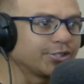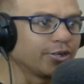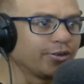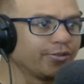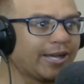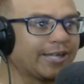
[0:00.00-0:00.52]

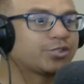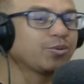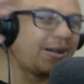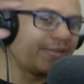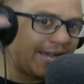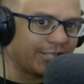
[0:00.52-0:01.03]
so that's
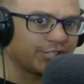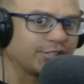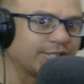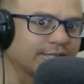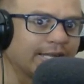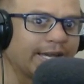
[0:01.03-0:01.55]
why they had to
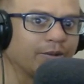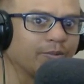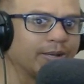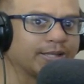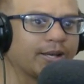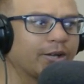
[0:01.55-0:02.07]
slay what they